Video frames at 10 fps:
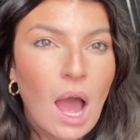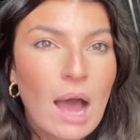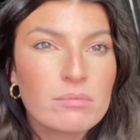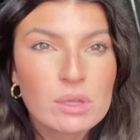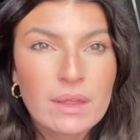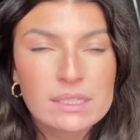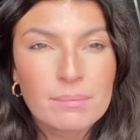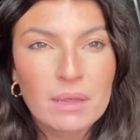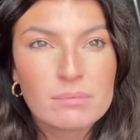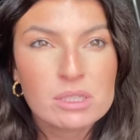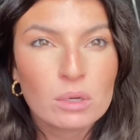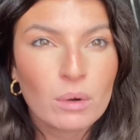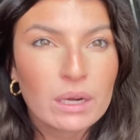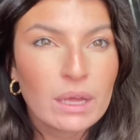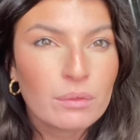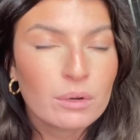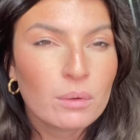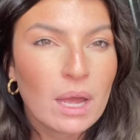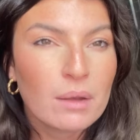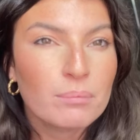So that's something I'm still working through,
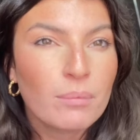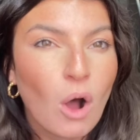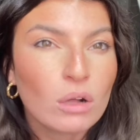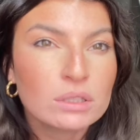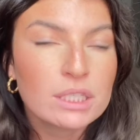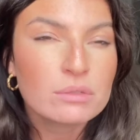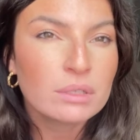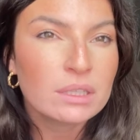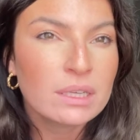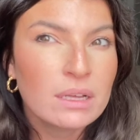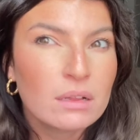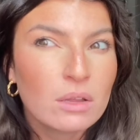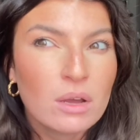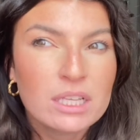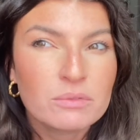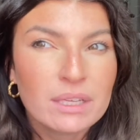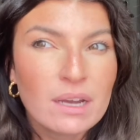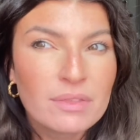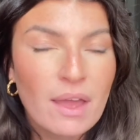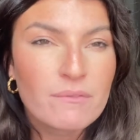and Aldi's really close. It's really
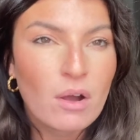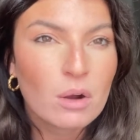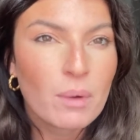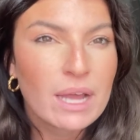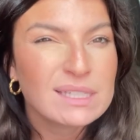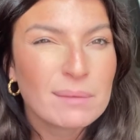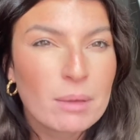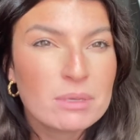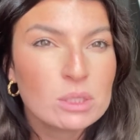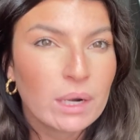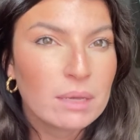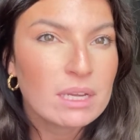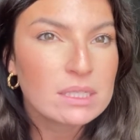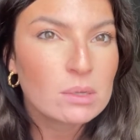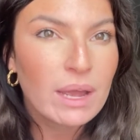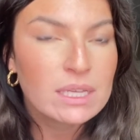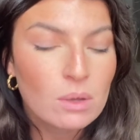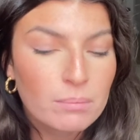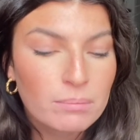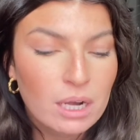not that far away. It's like maybe 20 minutes away. So
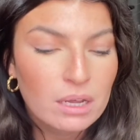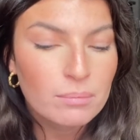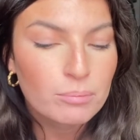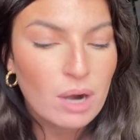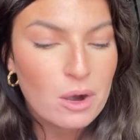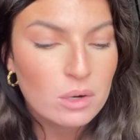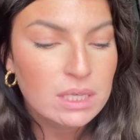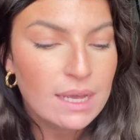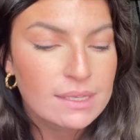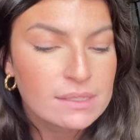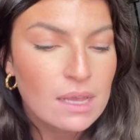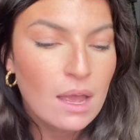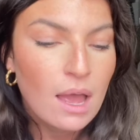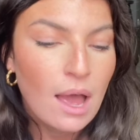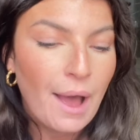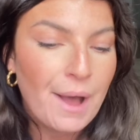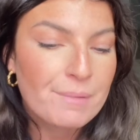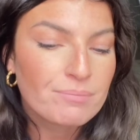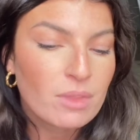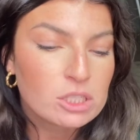I'm gonna prioritize
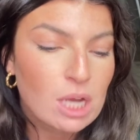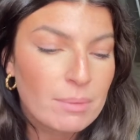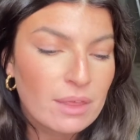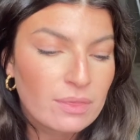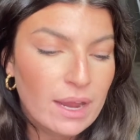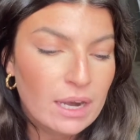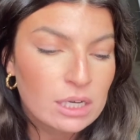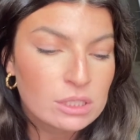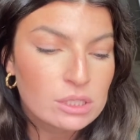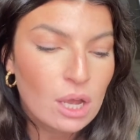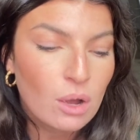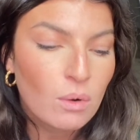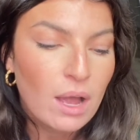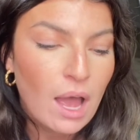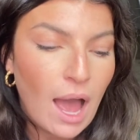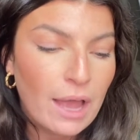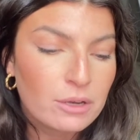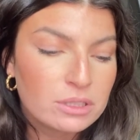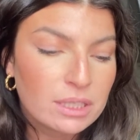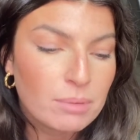shopping there. So I
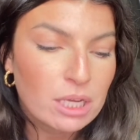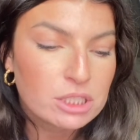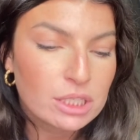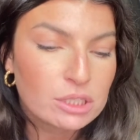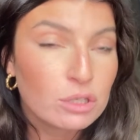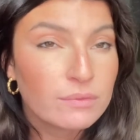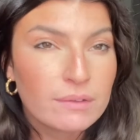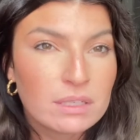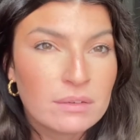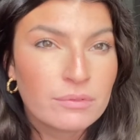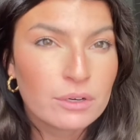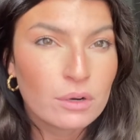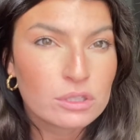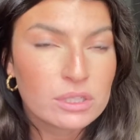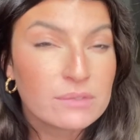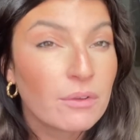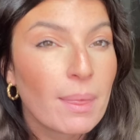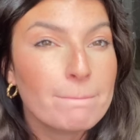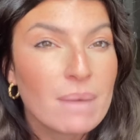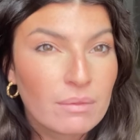usually budget $250 for groceries for the
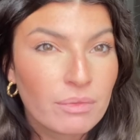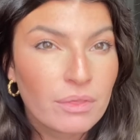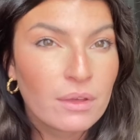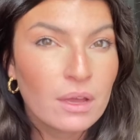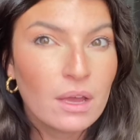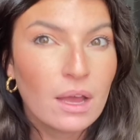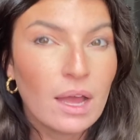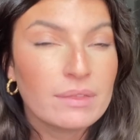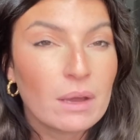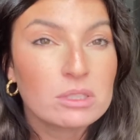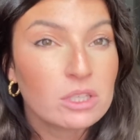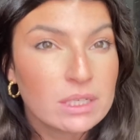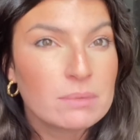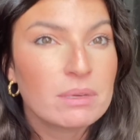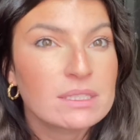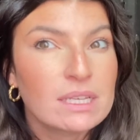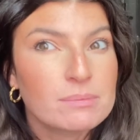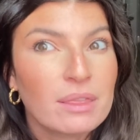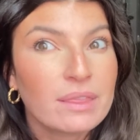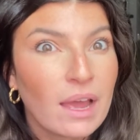month. And that was crazy because I
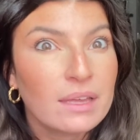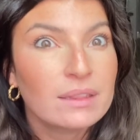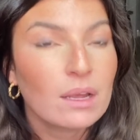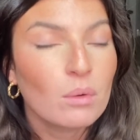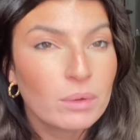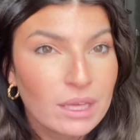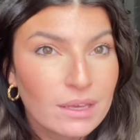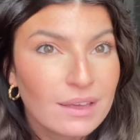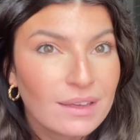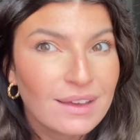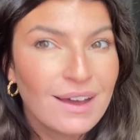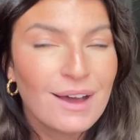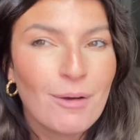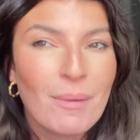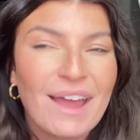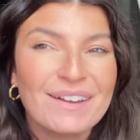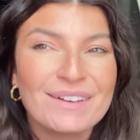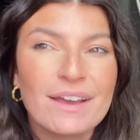spent that in like a week. And